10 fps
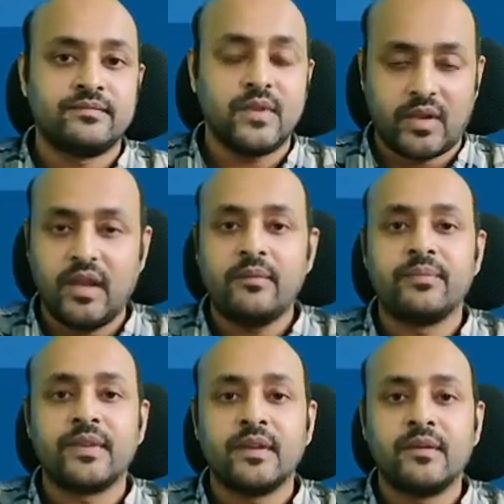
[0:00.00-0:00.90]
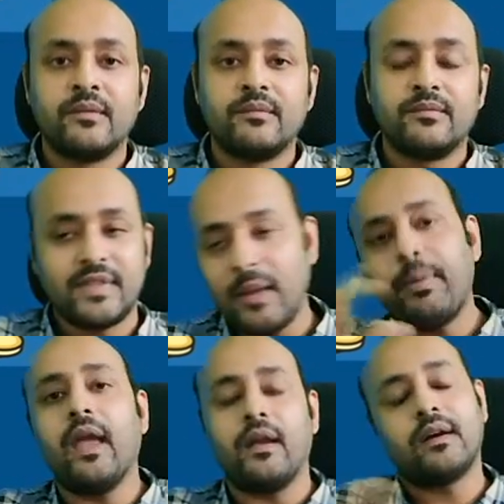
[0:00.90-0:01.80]
Okay? They
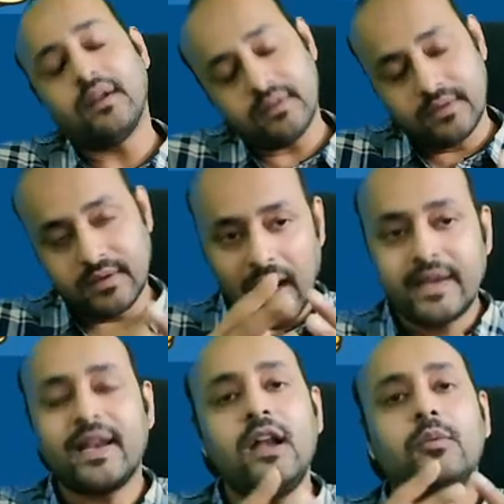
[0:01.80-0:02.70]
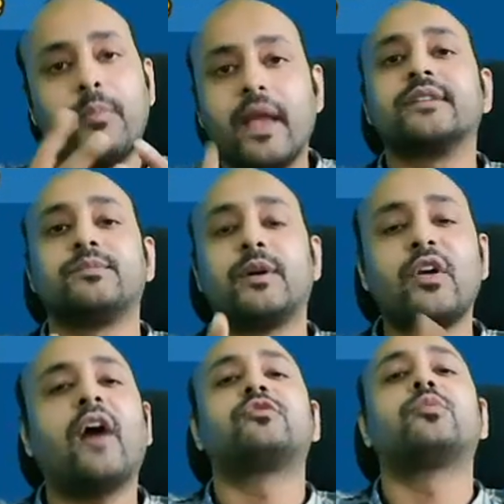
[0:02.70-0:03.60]
pay. Content pays, but you
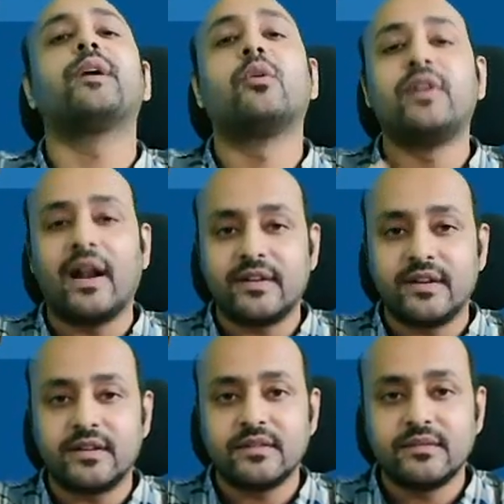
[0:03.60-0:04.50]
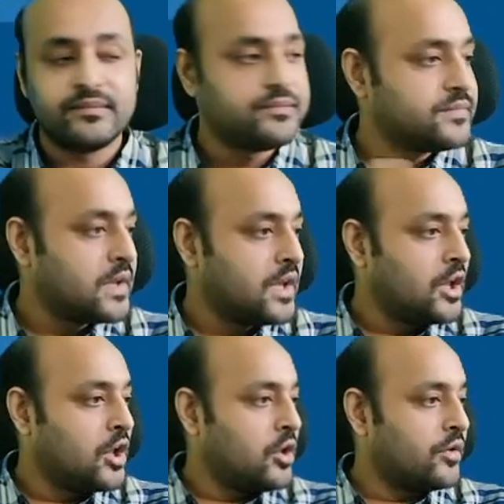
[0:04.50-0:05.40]
have to be good at it.
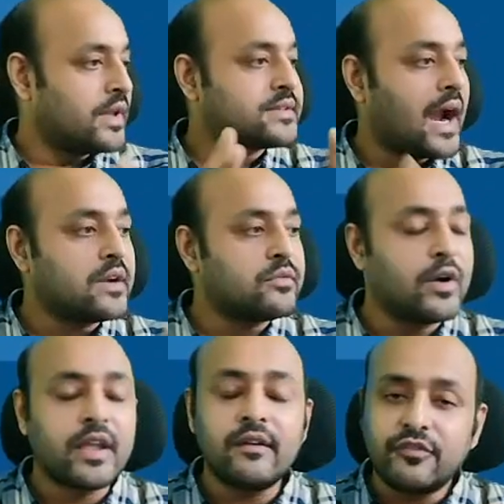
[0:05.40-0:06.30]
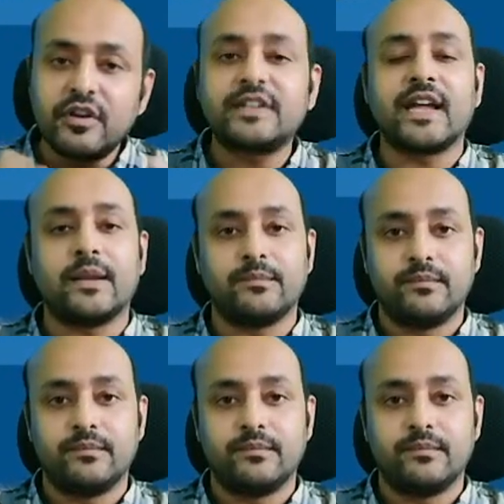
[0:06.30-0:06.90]
You can start working full-time.